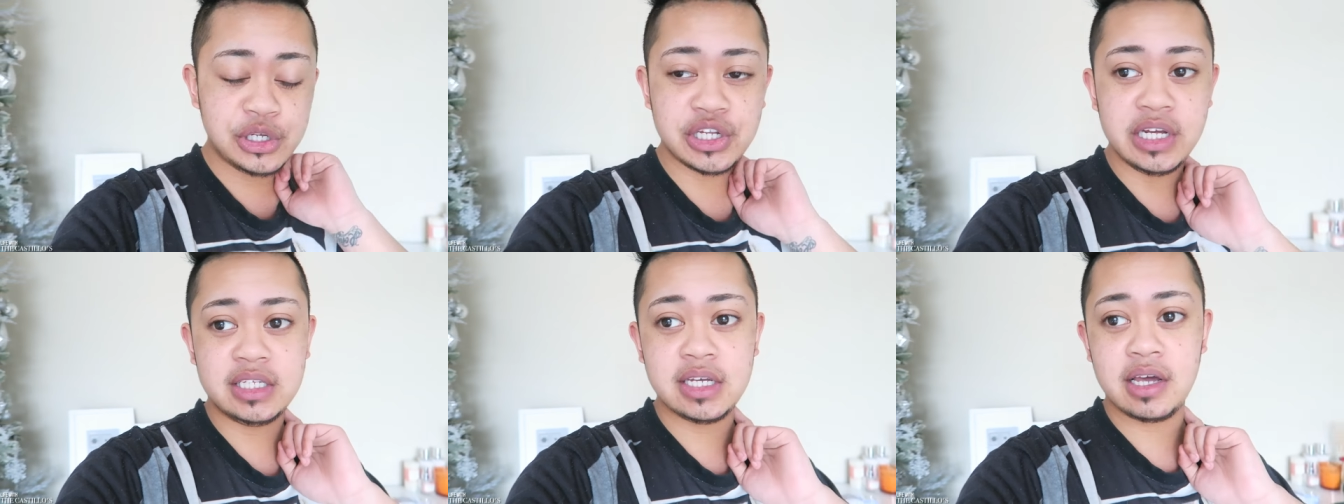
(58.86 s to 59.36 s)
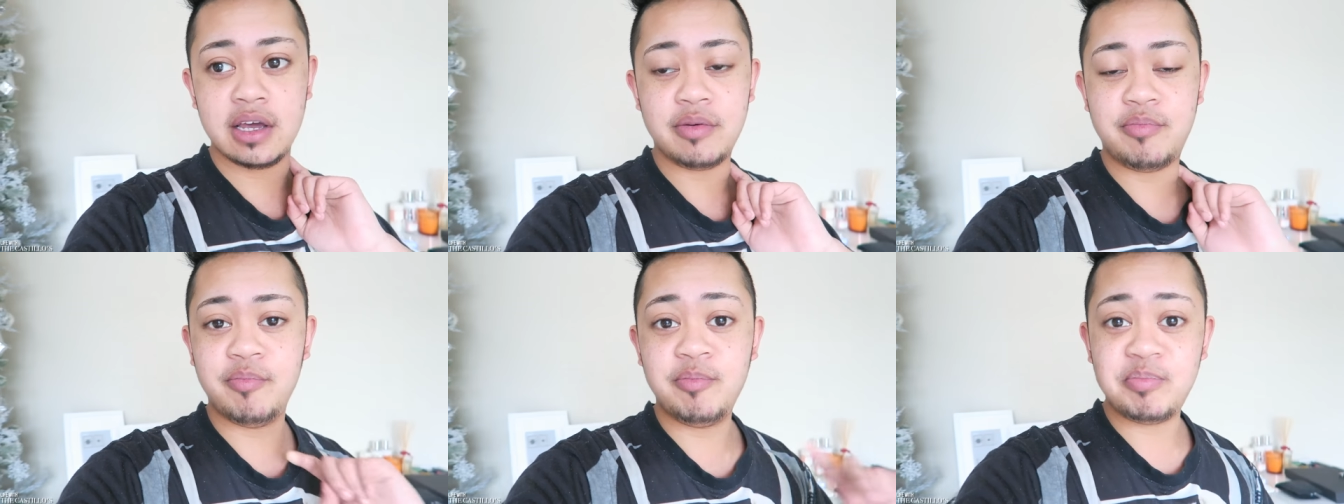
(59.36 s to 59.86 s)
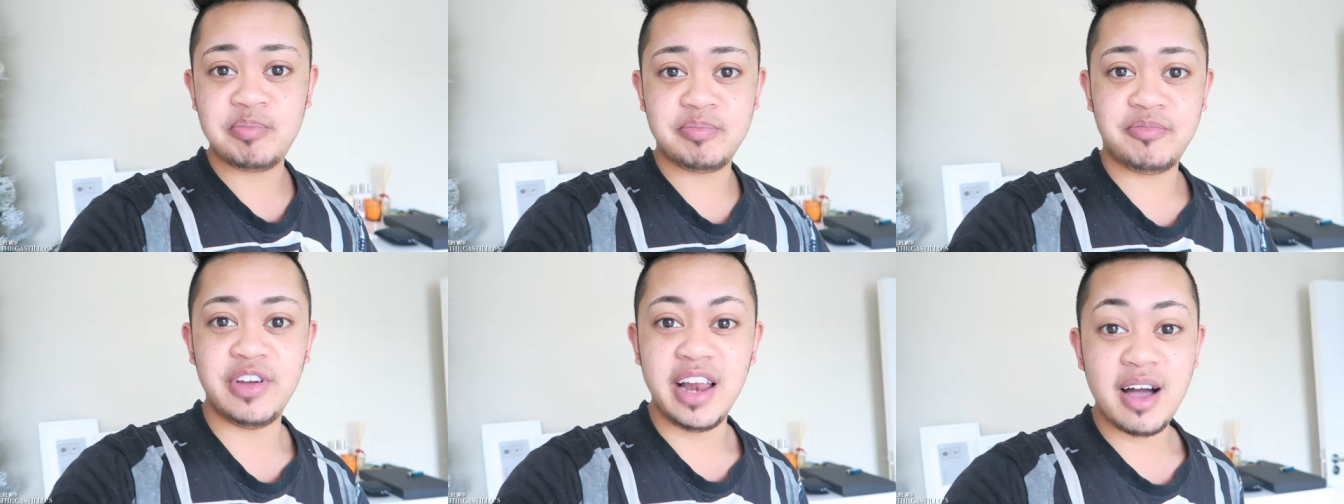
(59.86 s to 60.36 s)
we just need to
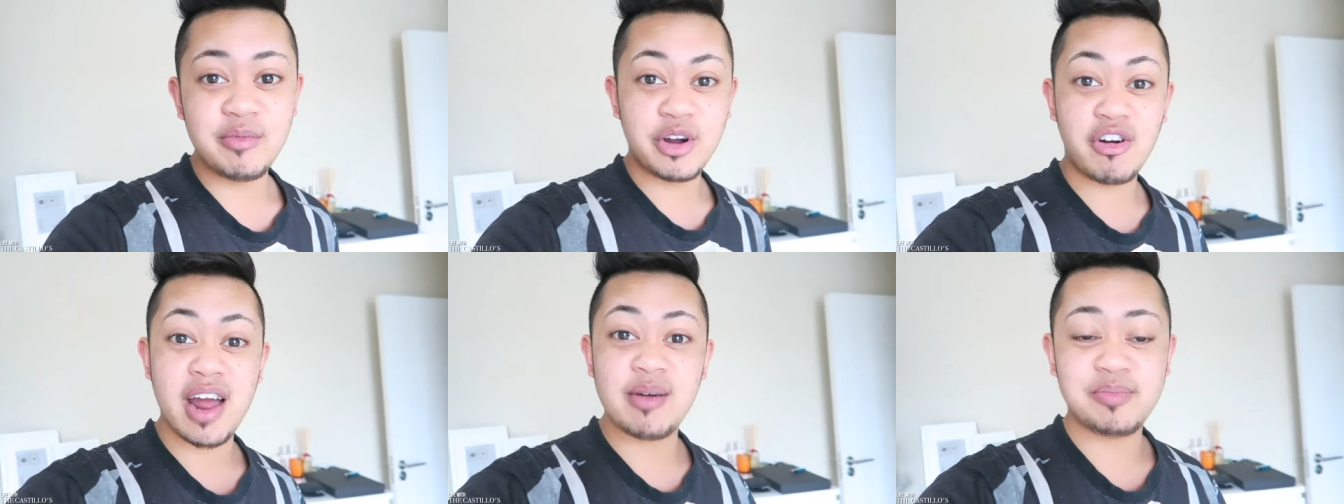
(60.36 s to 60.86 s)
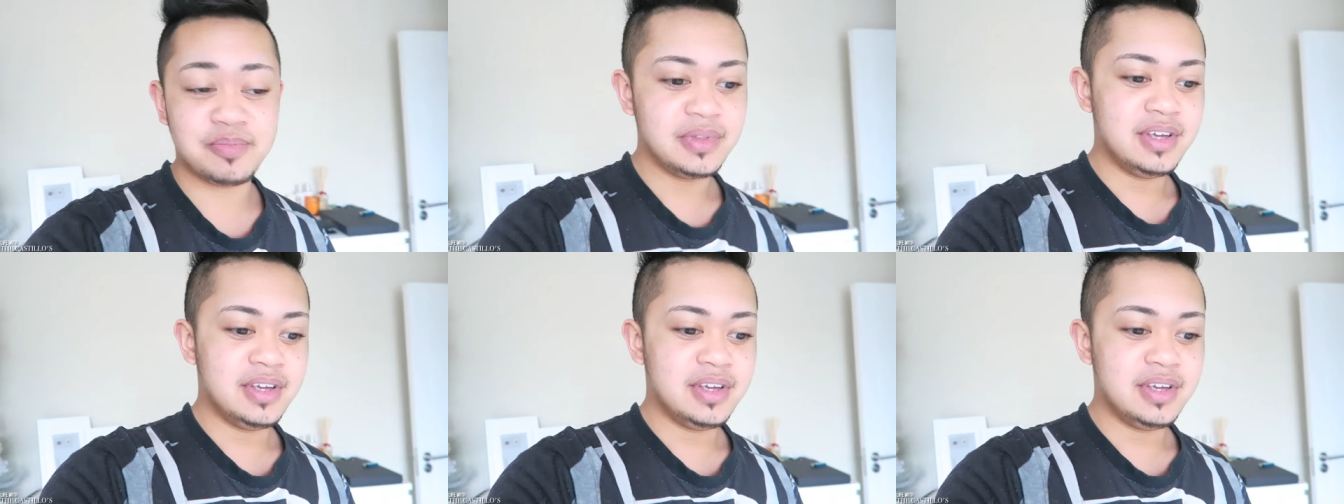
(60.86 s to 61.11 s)
fill it up with crap.